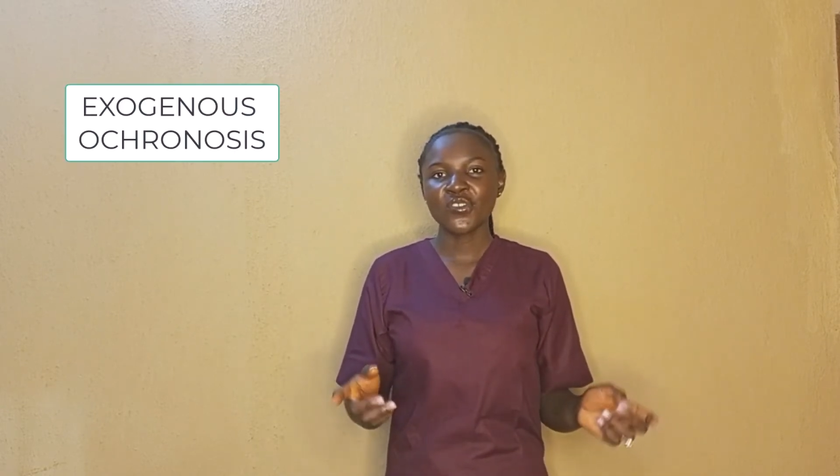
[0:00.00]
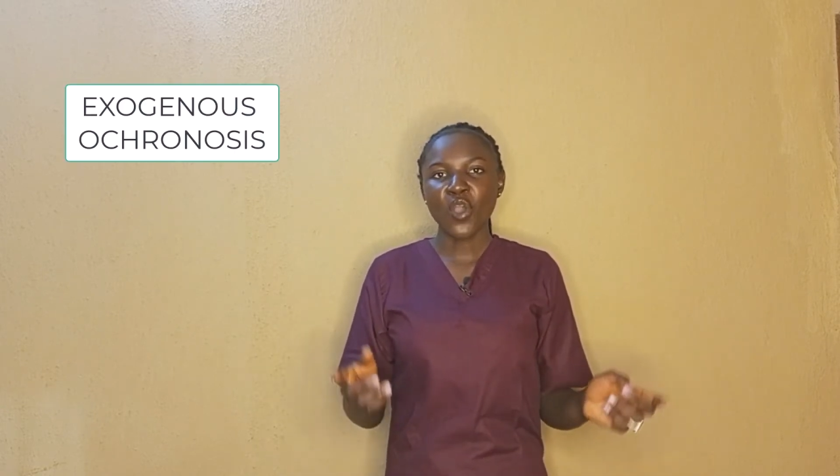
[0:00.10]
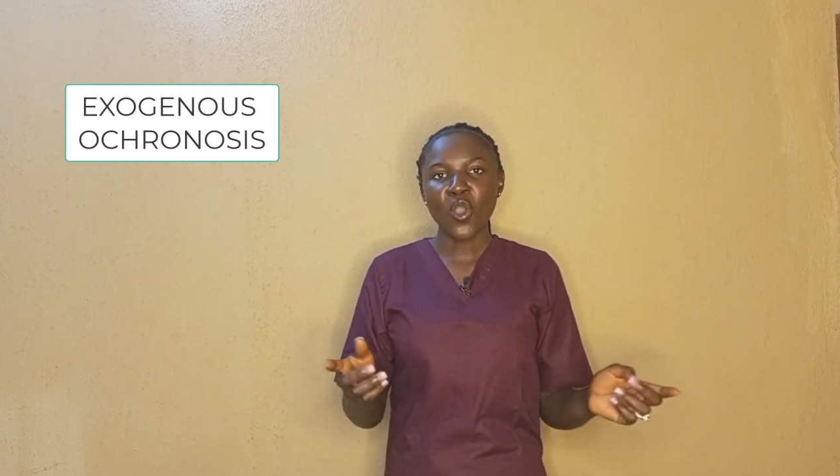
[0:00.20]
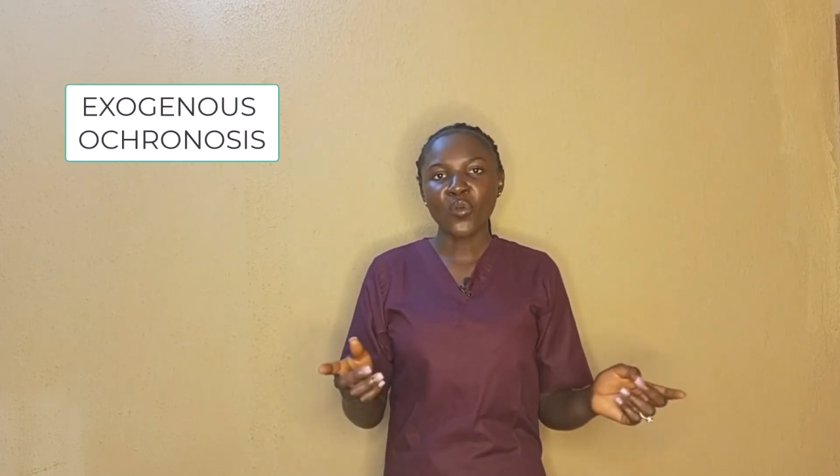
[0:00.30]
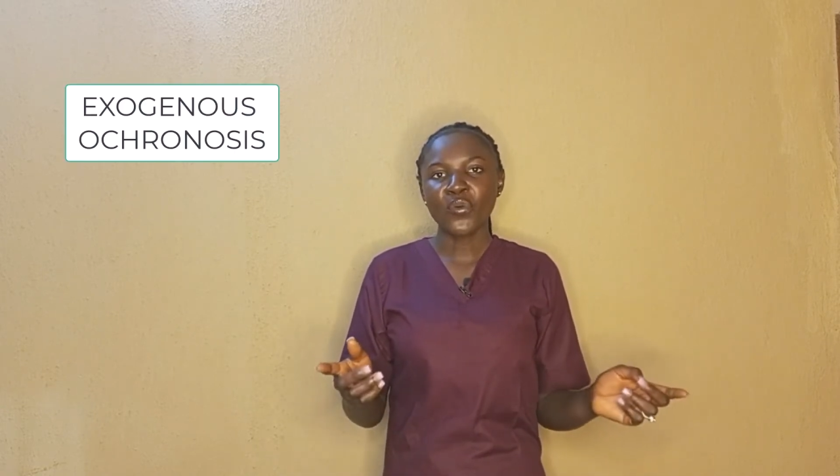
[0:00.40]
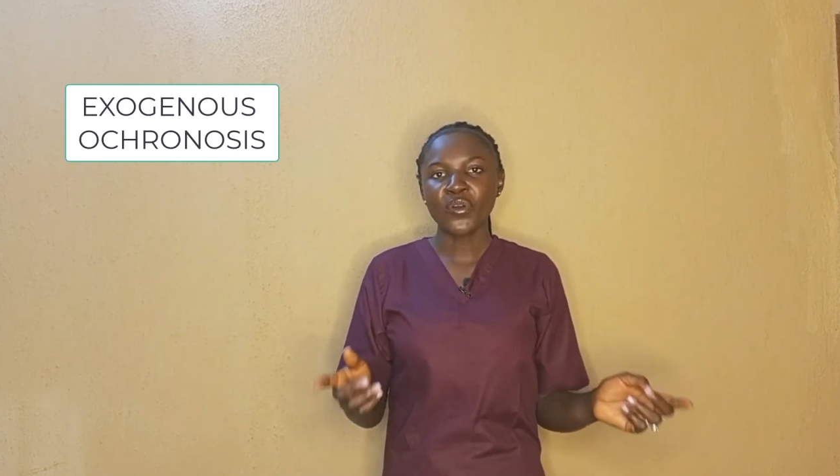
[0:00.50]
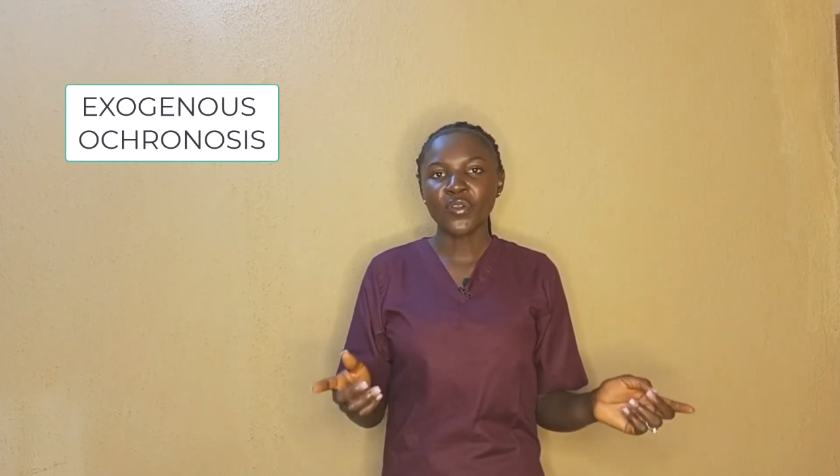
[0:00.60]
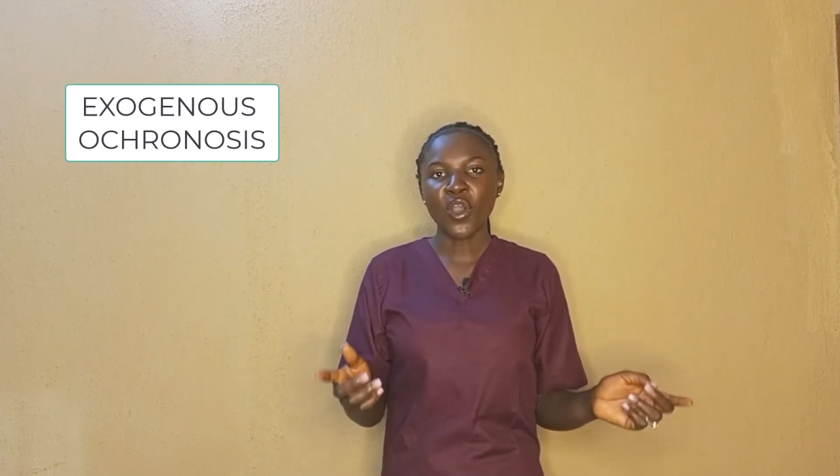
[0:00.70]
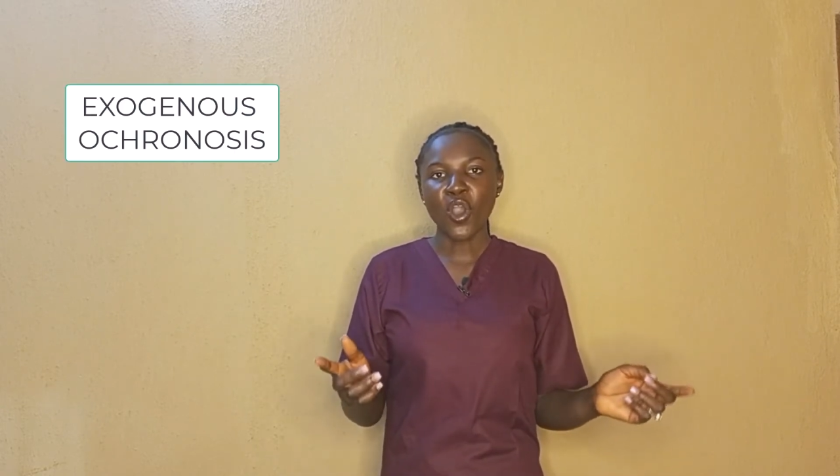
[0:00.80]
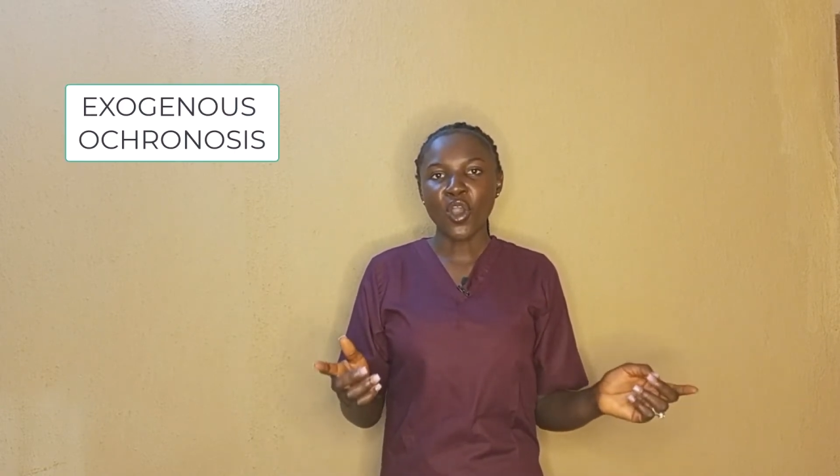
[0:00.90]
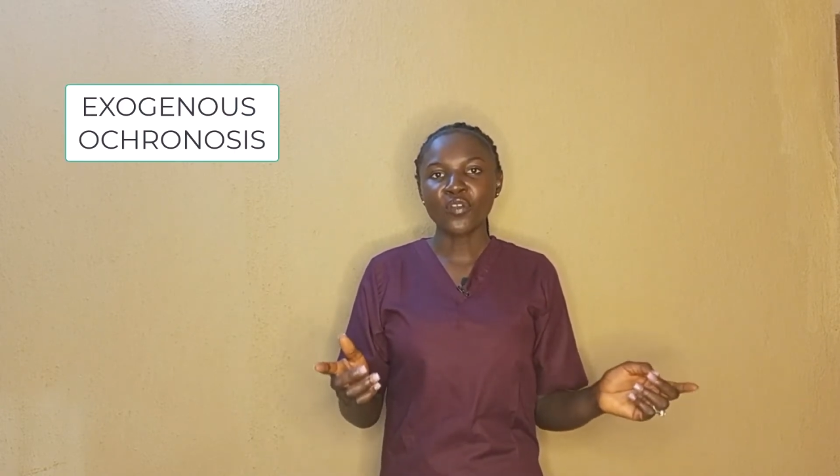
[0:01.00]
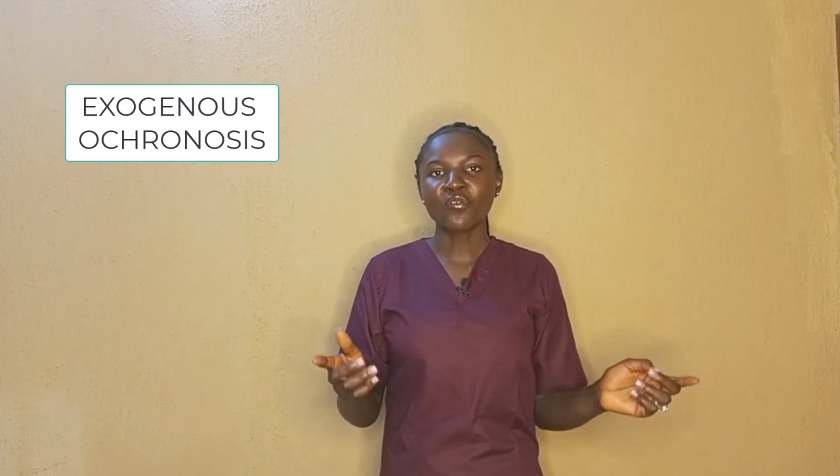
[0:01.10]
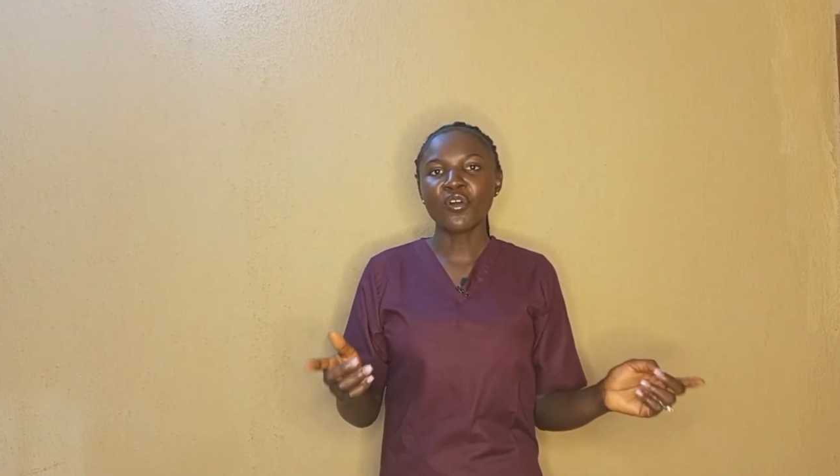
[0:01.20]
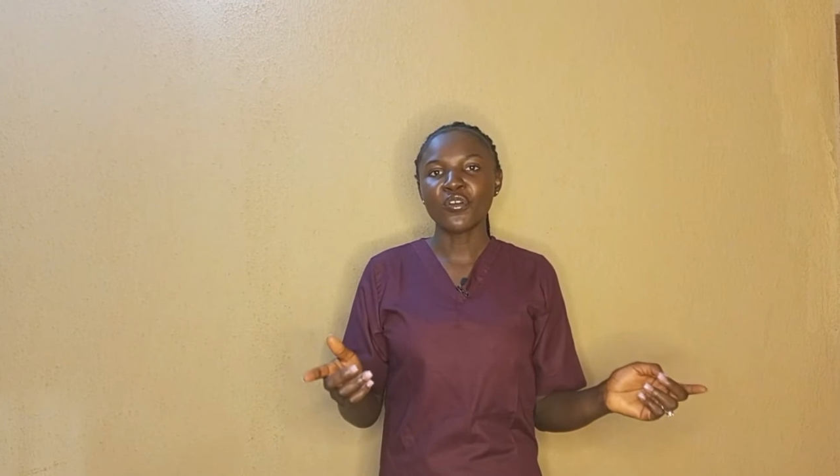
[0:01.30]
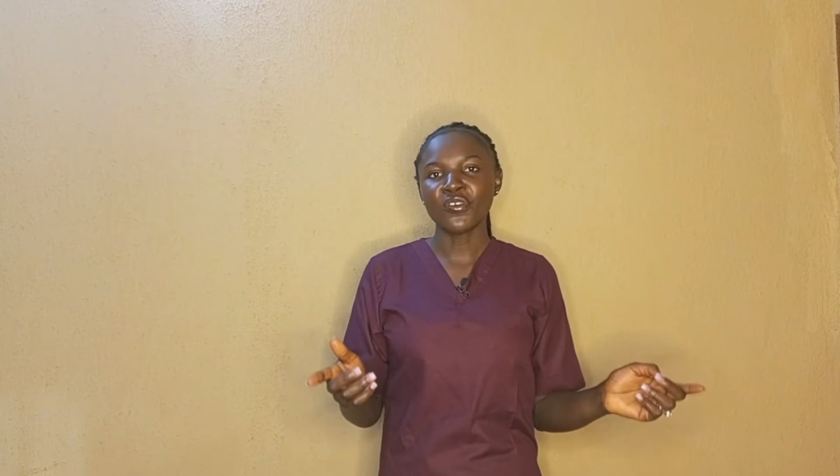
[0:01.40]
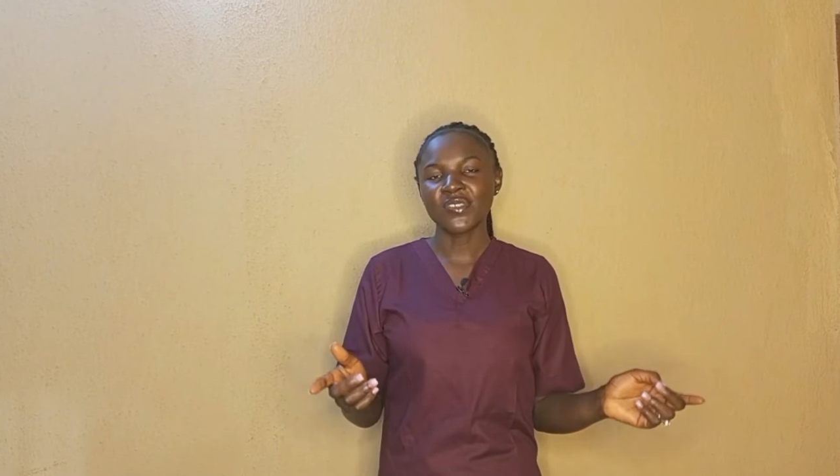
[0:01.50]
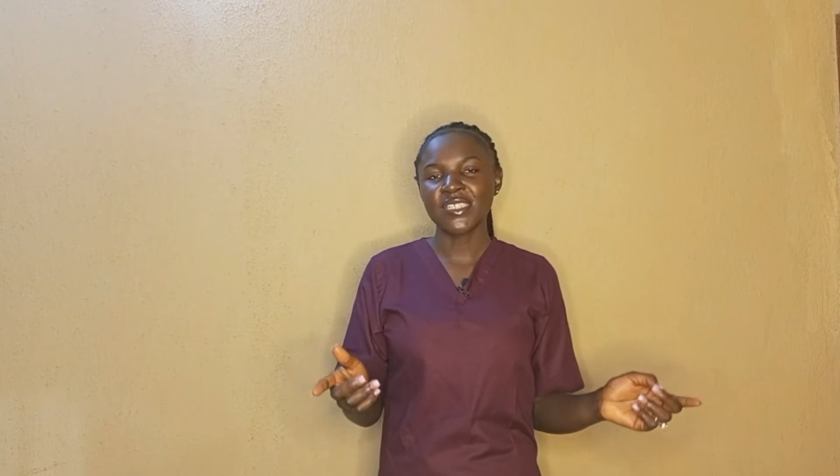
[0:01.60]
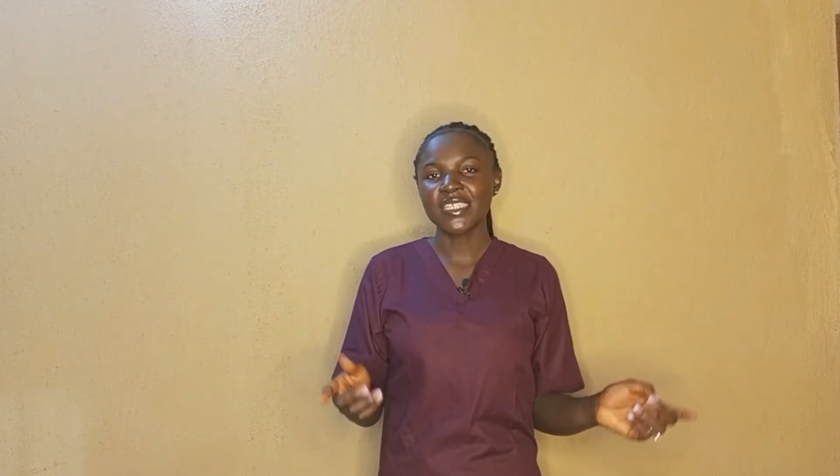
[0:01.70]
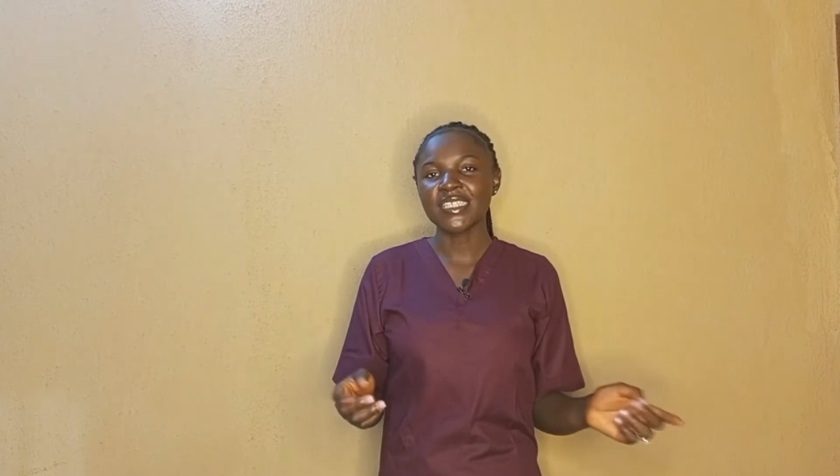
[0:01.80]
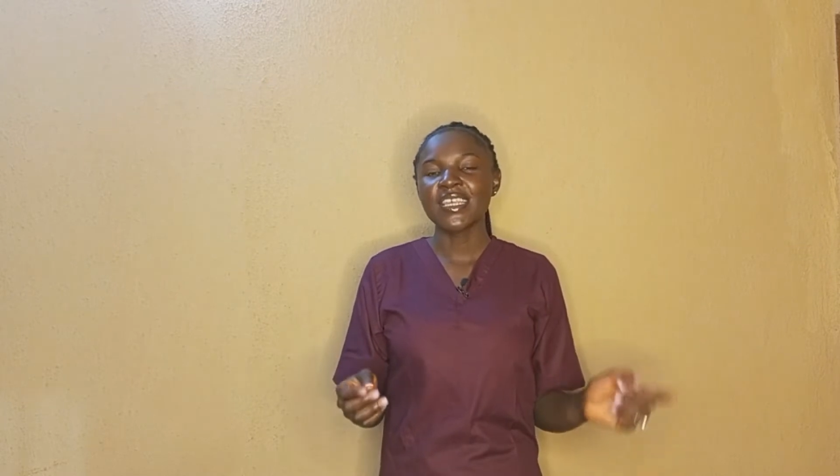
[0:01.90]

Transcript: ochronosis,